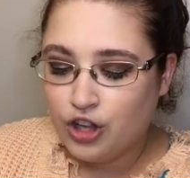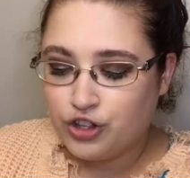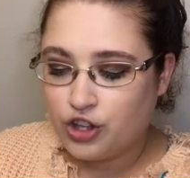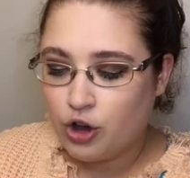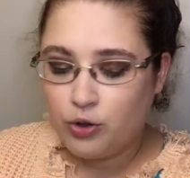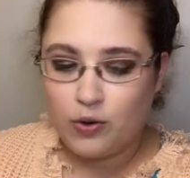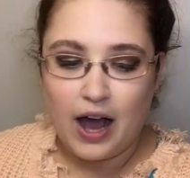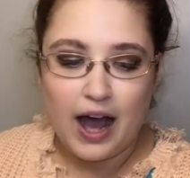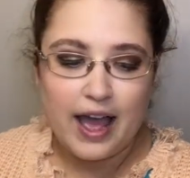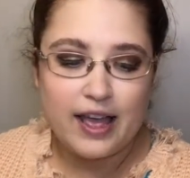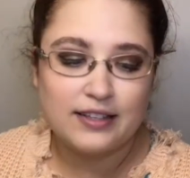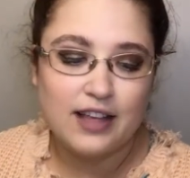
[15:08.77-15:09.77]
So you
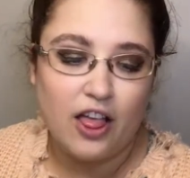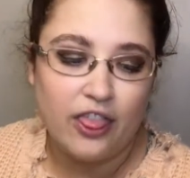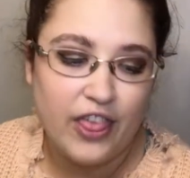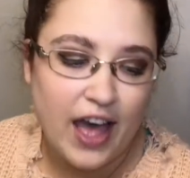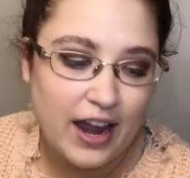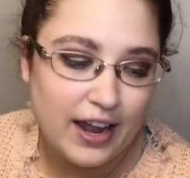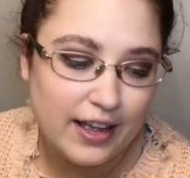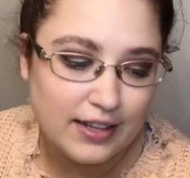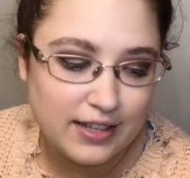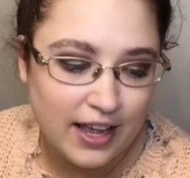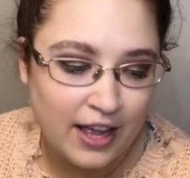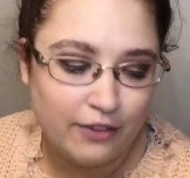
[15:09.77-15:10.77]
guys, that
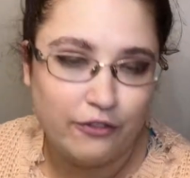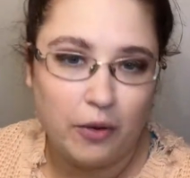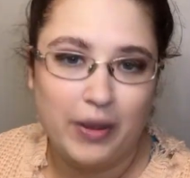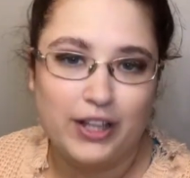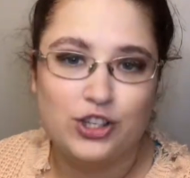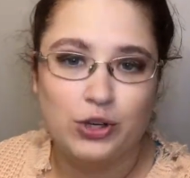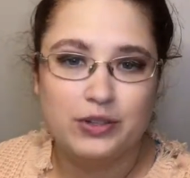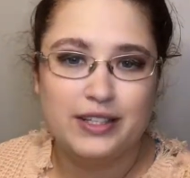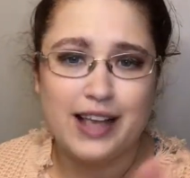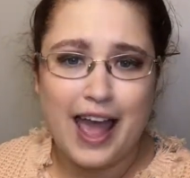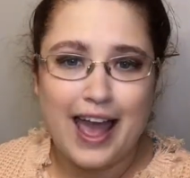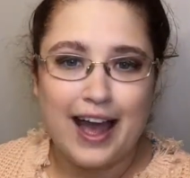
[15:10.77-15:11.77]
is it for me
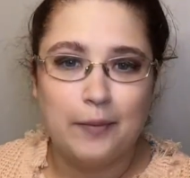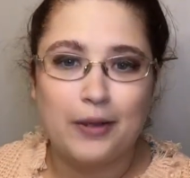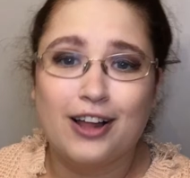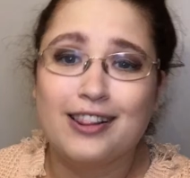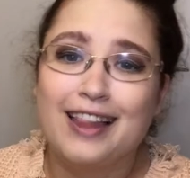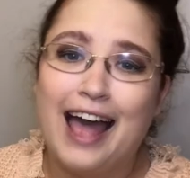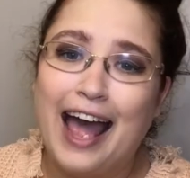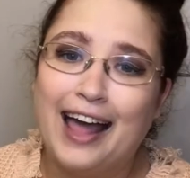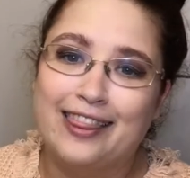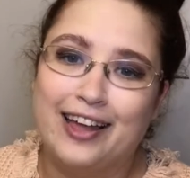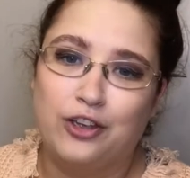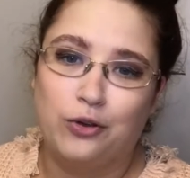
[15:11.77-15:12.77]
today. I'm
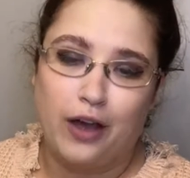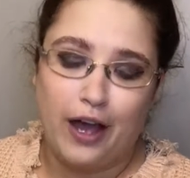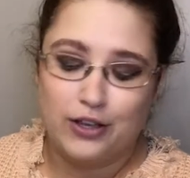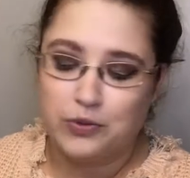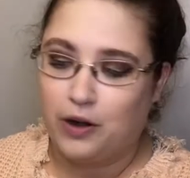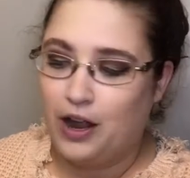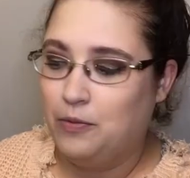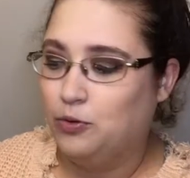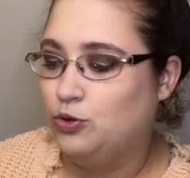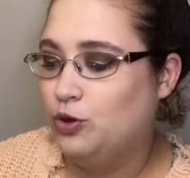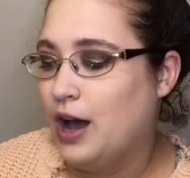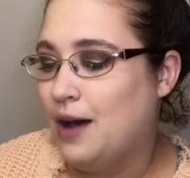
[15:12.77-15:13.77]
glad that you guys were
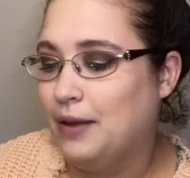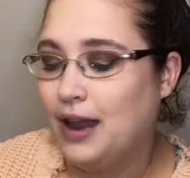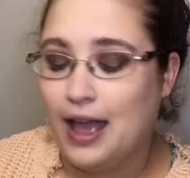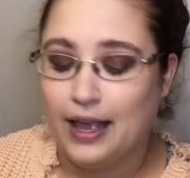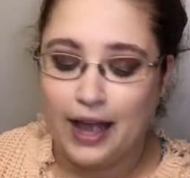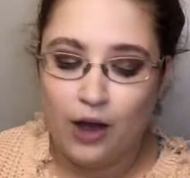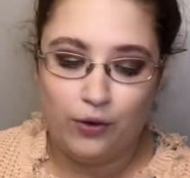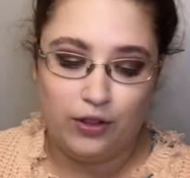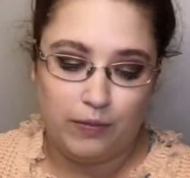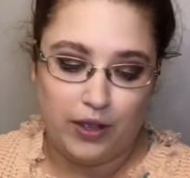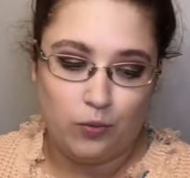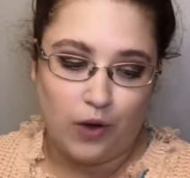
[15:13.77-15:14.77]
able to come and hang out
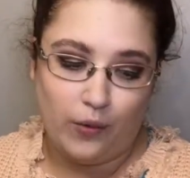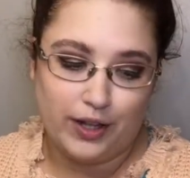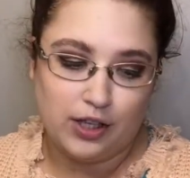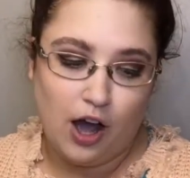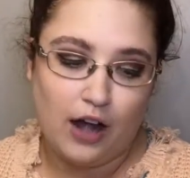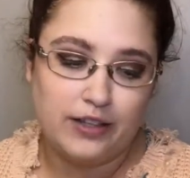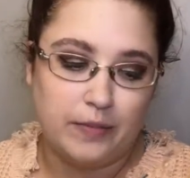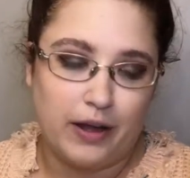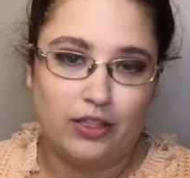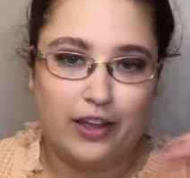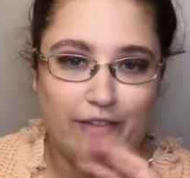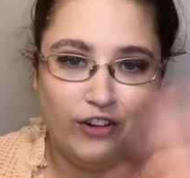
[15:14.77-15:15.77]
with me while we talked
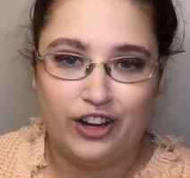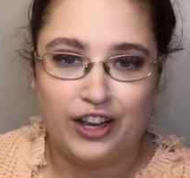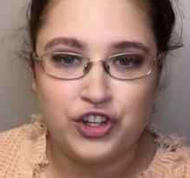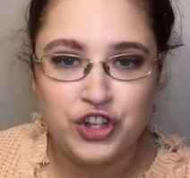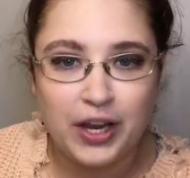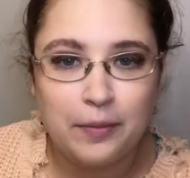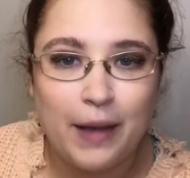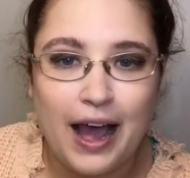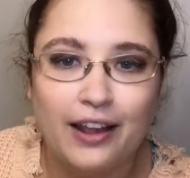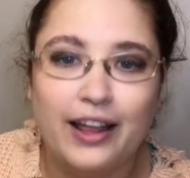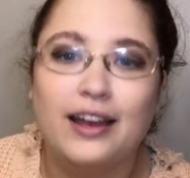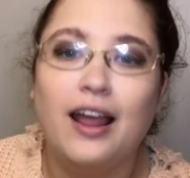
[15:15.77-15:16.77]
about the Everyday Chic
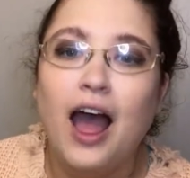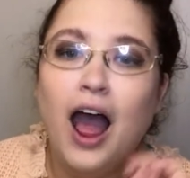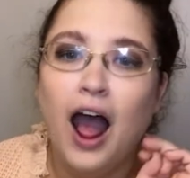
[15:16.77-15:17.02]
palette.